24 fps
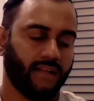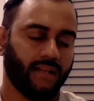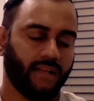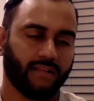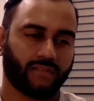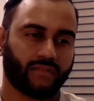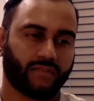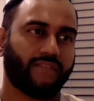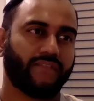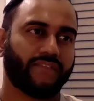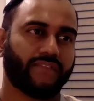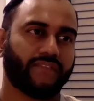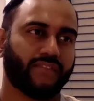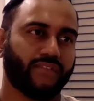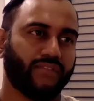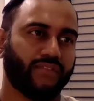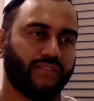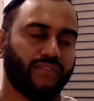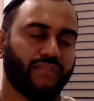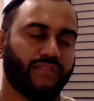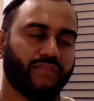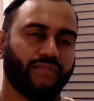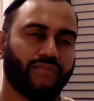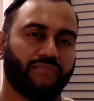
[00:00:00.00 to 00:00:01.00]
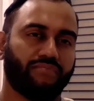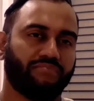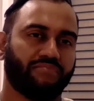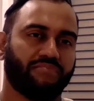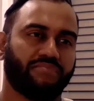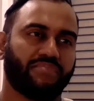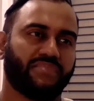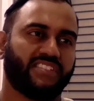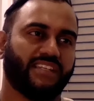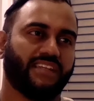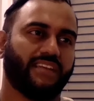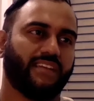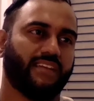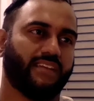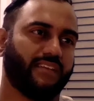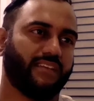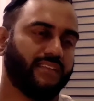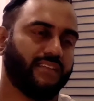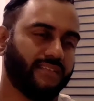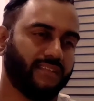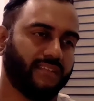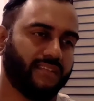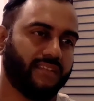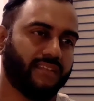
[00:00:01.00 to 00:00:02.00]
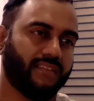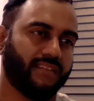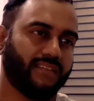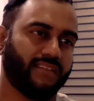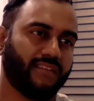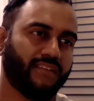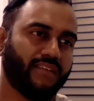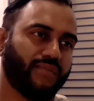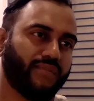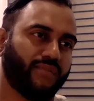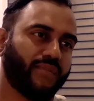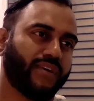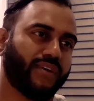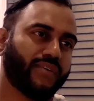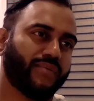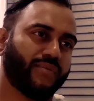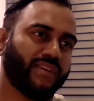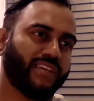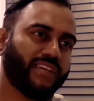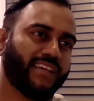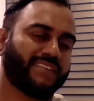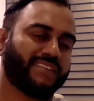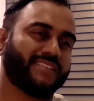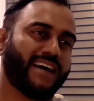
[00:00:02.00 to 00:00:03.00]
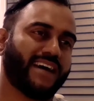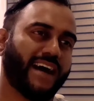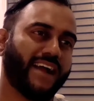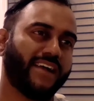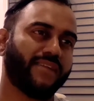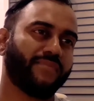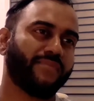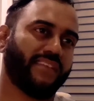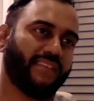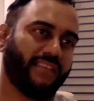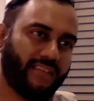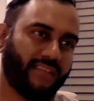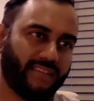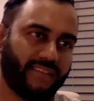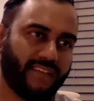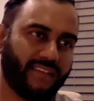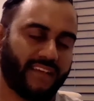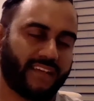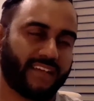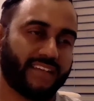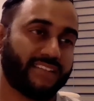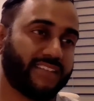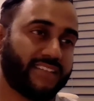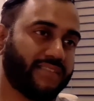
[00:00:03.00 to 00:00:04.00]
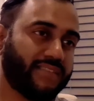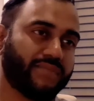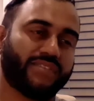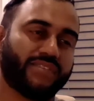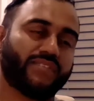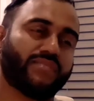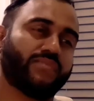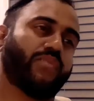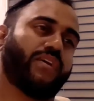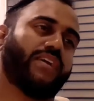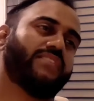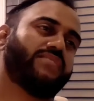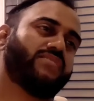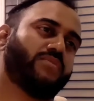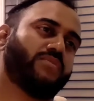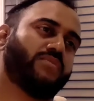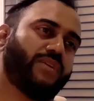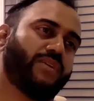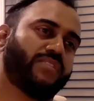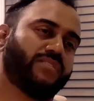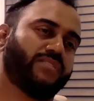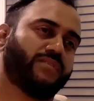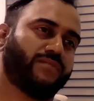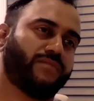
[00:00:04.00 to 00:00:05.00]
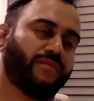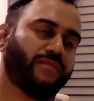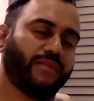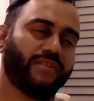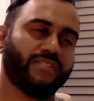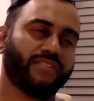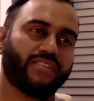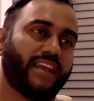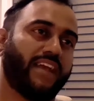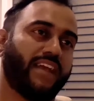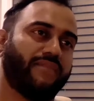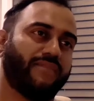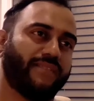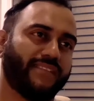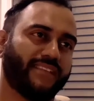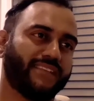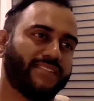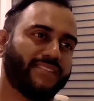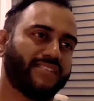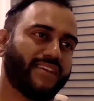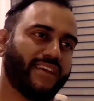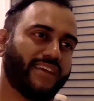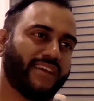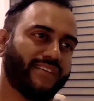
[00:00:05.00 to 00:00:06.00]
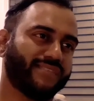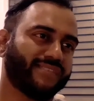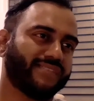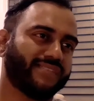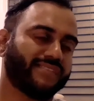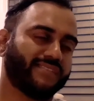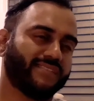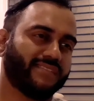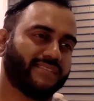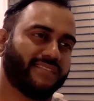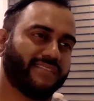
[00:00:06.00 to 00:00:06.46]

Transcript: travel to a new city, you know, why do we get tired by the end of the day? Because there was just way too much information. Everything changed.